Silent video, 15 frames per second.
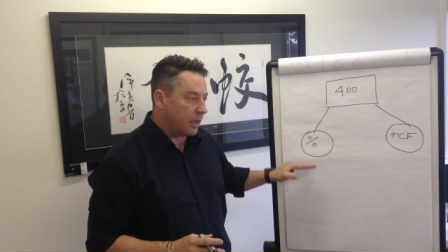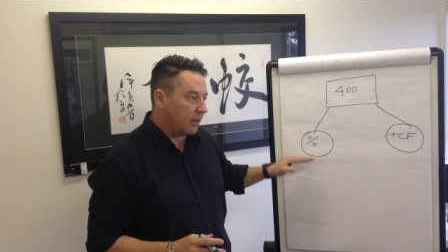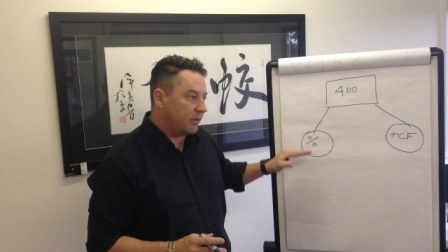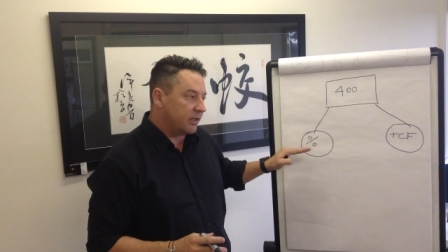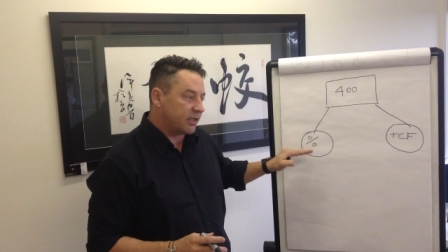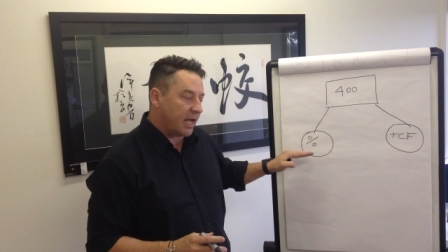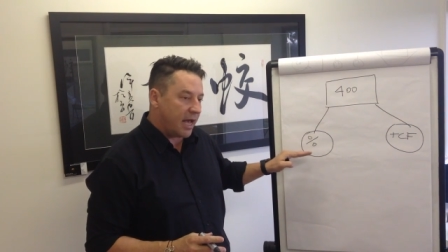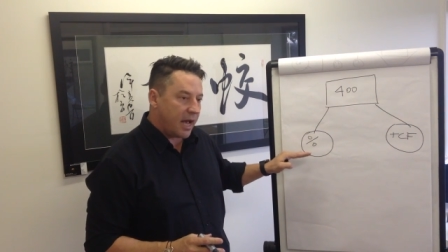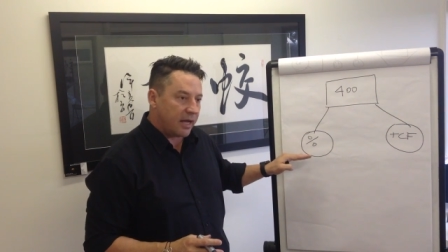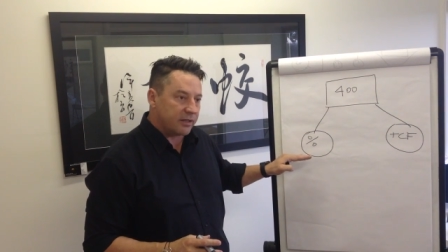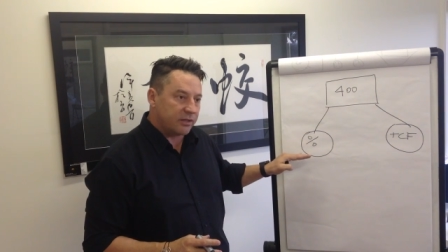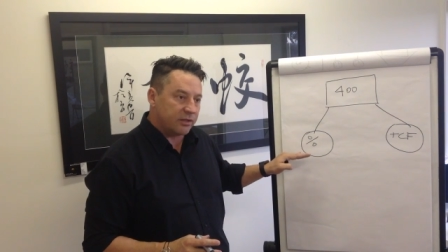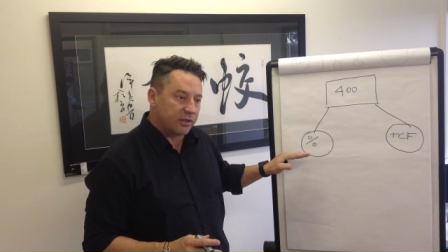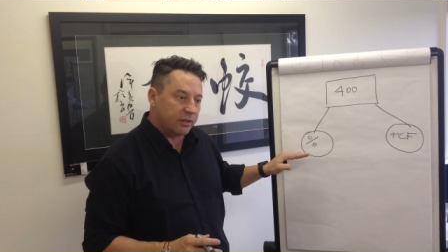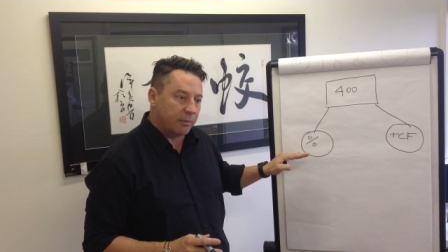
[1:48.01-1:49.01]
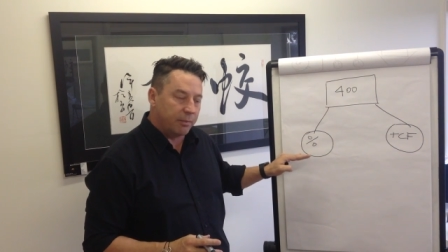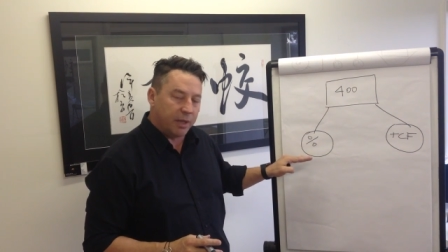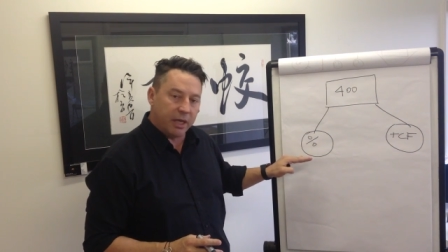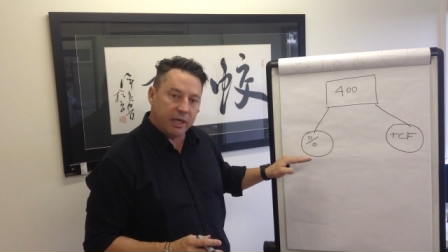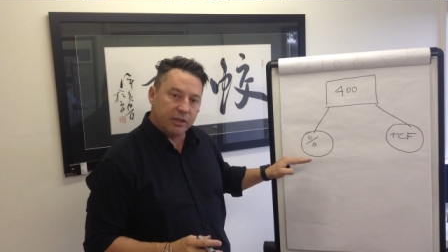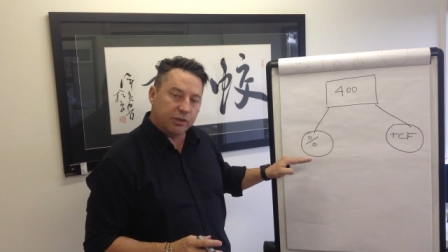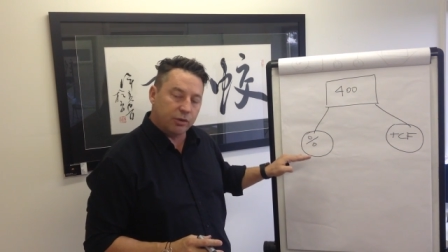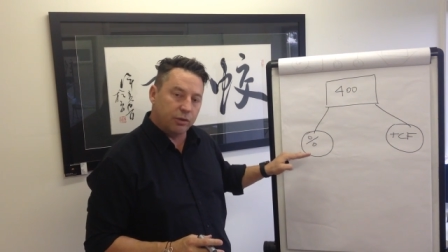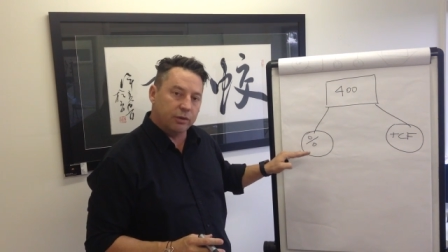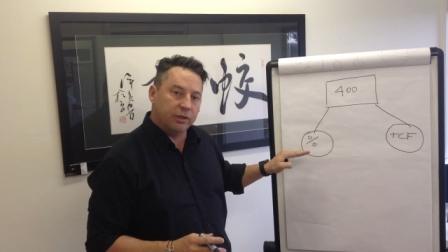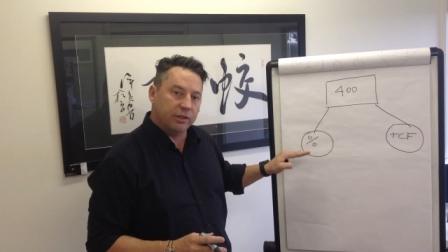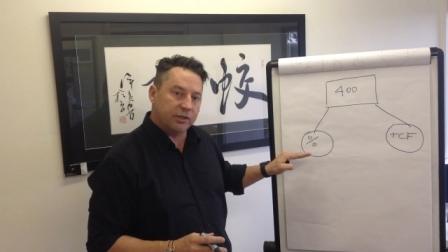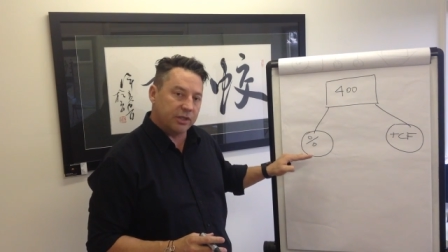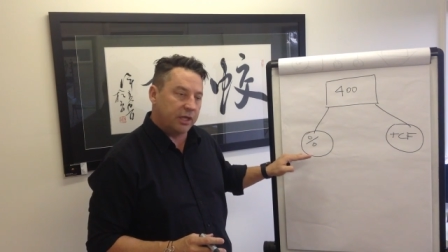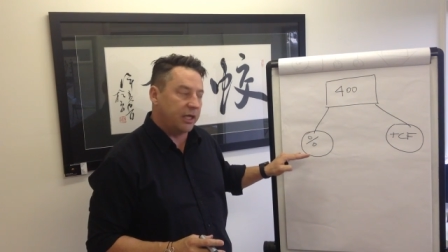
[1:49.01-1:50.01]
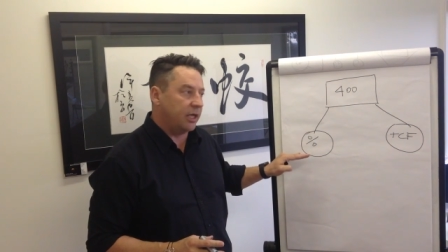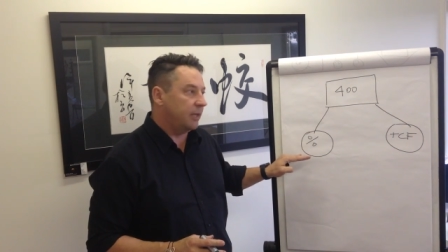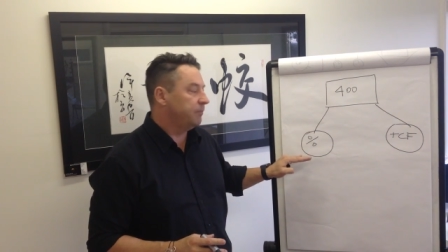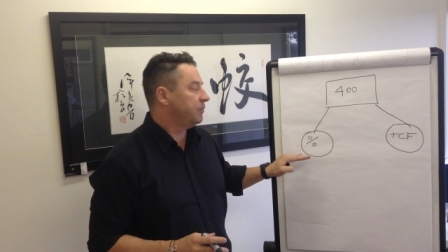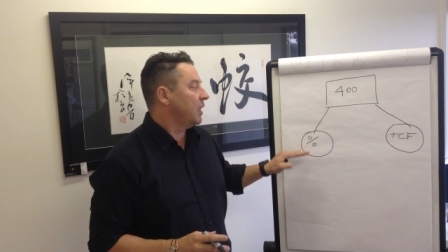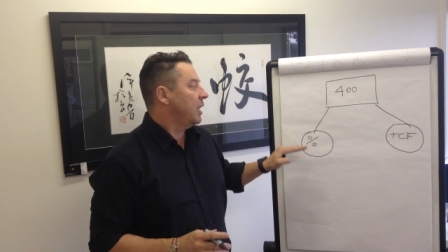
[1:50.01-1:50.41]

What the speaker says: These are houses on the beach or in the city,